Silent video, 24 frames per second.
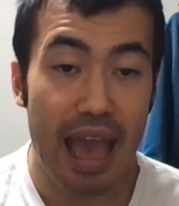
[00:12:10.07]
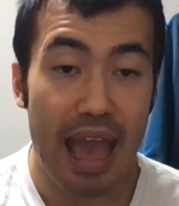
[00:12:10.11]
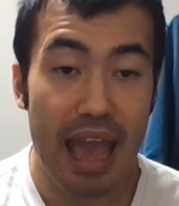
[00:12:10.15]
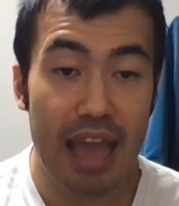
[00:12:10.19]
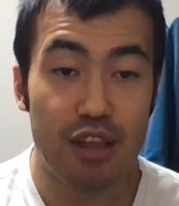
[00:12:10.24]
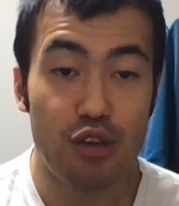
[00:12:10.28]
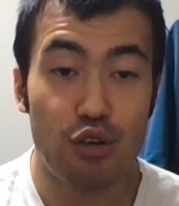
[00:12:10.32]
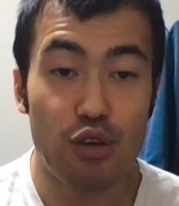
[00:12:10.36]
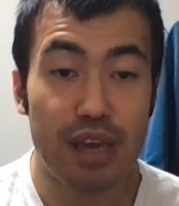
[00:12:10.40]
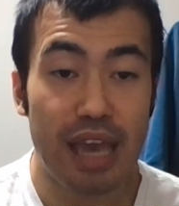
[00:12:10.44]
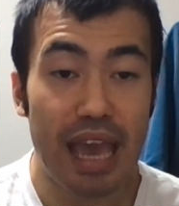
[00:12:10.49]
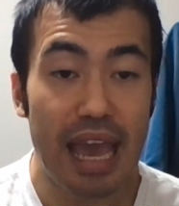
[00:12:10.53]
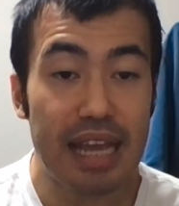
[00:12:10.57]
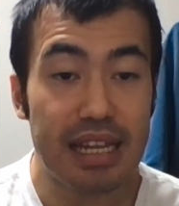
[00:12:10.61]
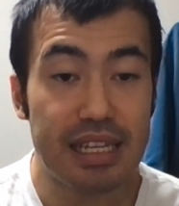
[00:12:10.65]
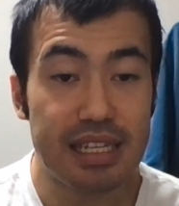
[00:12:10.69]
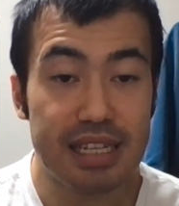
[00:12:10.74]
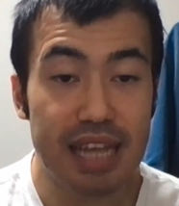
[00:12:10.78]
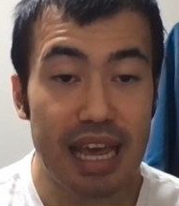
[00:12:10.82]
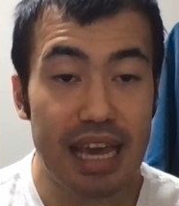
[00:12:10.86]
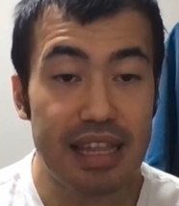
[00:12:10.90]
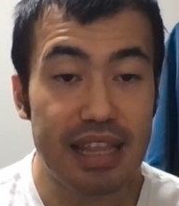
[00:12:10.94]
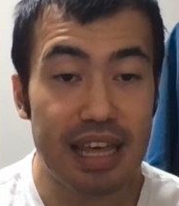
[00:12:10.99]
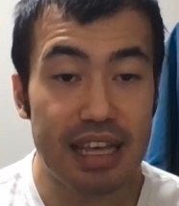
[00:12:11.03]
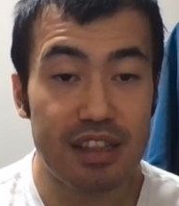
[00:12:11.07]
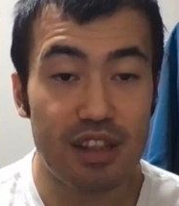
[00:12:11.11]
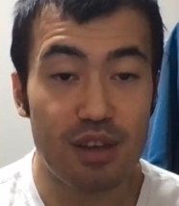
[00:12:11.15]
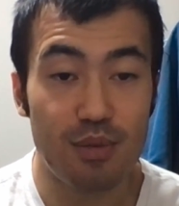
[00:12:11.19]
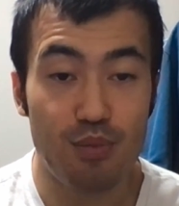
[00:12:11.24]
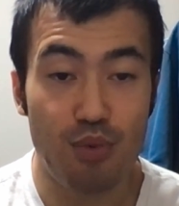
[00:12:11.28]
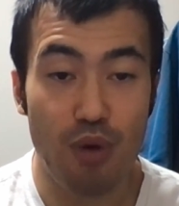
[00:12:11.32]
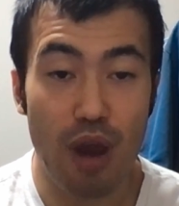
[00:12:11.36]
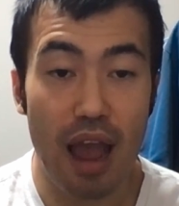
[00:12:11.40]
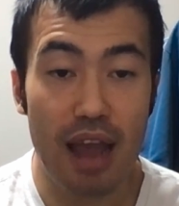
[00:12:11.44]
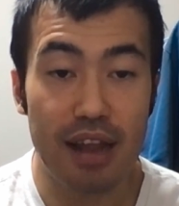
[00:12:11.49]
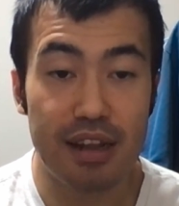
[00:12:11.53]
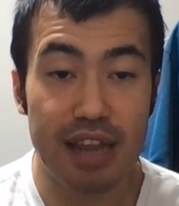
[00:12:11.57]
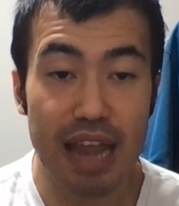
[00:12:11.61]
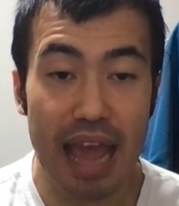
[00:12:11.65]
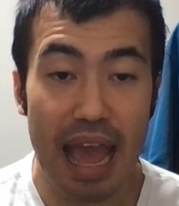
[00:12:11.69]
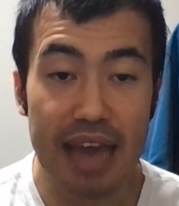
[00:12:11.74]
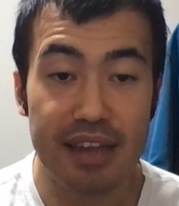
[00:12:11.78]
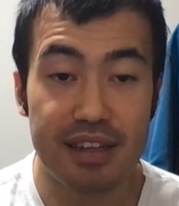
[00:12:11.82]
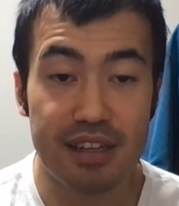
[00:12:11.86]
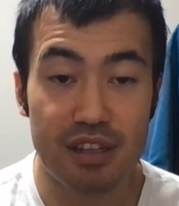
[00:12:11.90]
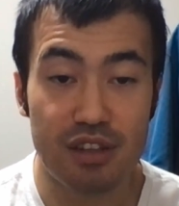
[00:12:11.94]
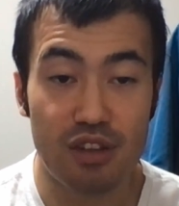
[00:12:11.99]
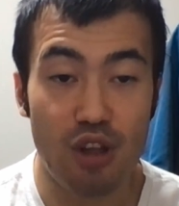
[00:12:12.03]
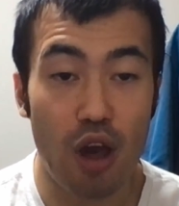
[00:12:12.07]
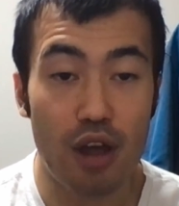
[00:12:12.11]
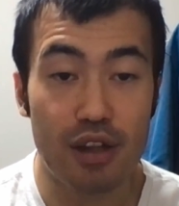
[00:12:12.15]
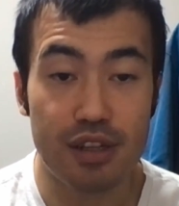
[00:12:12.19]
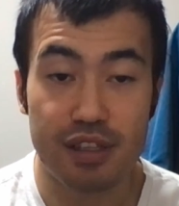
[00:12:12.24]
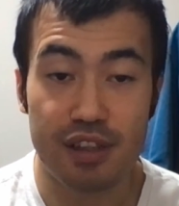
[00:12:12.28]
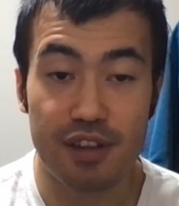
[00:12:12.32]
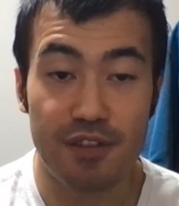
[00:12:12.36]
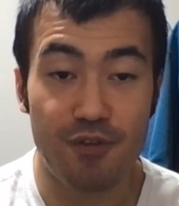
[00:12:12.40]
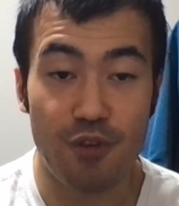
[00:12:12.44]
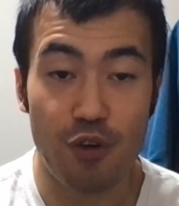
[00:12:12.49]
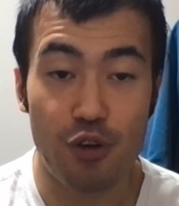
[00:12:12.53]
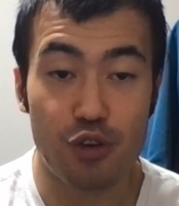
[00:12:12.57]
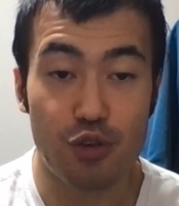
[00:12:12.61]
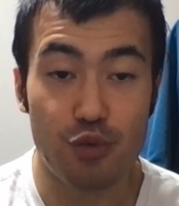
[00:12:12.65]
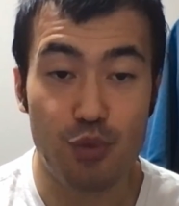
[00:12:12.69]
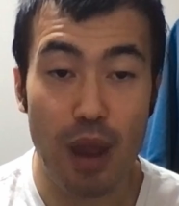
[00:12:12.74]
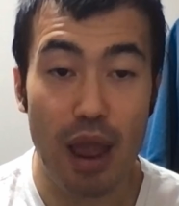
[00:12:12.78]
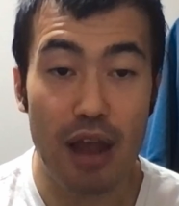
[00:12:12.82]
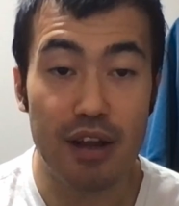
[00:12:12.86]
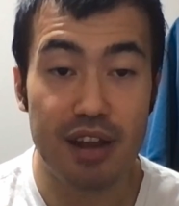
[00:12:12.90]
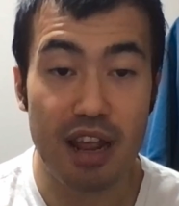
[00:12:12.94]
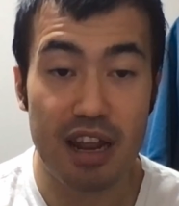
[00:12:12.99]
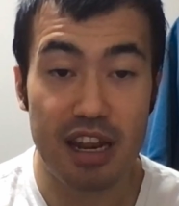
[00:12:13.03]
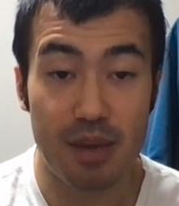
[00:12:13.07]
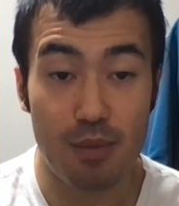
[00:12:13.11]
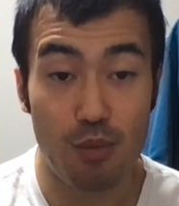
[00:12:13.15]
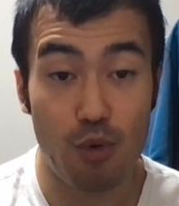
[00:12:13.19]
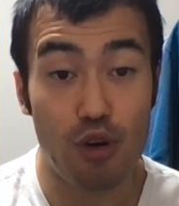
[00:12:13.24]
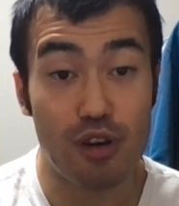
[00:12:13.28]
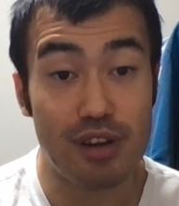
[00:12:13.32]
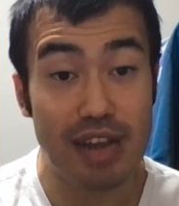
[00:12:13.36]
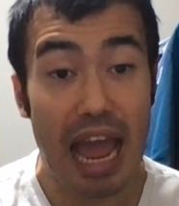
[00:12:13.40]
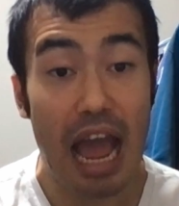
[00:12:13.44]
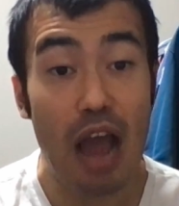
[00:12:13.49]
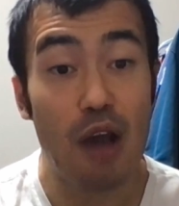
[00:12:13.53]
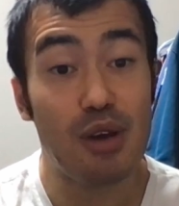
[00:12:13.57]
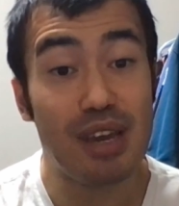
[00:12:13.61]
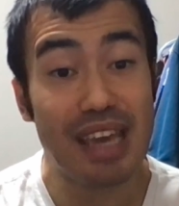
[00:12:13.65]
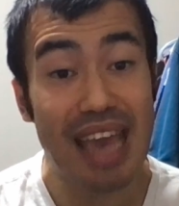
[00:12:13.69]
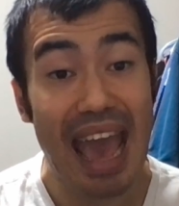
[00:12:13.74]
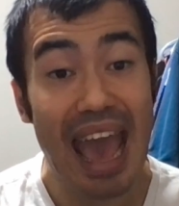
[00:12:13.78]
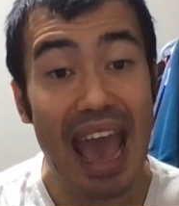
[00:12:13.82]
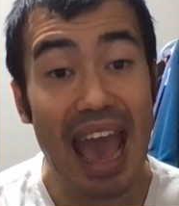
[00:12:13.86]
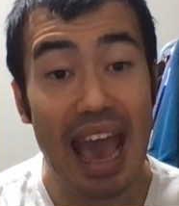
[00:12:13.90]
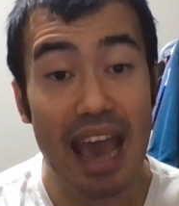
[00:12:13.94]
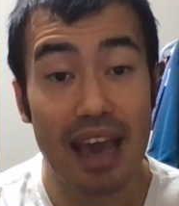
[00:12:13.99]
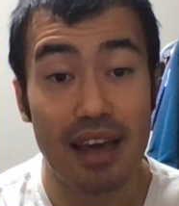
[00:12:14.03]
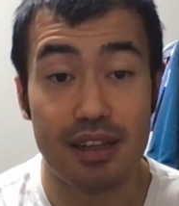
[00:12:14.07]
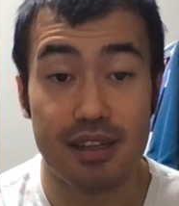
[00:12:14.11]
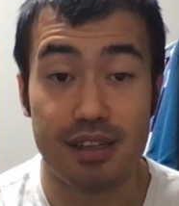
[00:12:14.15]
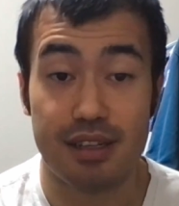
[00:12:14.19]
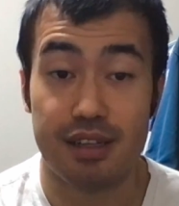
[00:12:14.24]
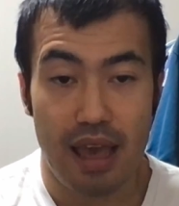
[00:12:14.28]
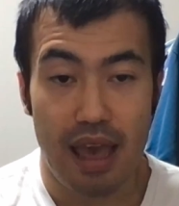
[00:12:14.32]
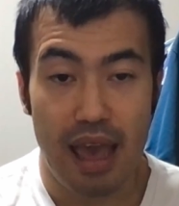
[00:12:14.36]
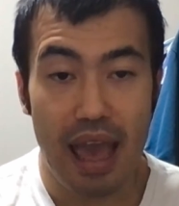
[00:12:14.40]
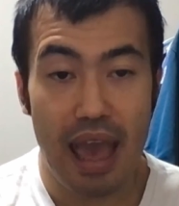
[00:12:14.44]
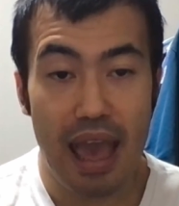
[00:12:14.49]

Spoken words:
And you can't say that LeBron hasn't lost in the first round anymore. Now he has.